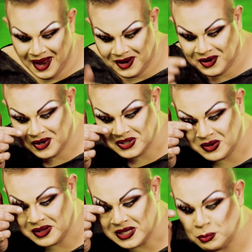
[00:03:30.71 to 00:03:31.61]
I encourage
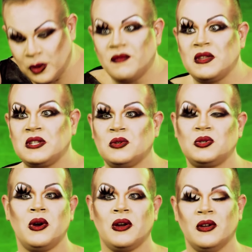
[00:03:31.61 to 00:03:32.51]
you at this point of the
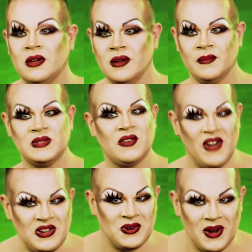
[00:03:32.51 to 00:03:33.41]
tutorial to
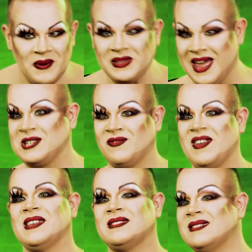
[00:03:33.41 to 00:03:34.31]
find your own lash
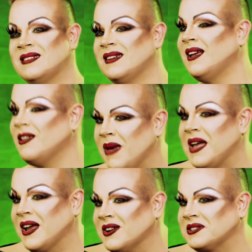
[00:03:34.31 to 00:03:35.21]
face and
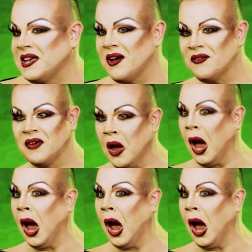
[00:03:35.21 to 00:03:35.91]
make it yourself.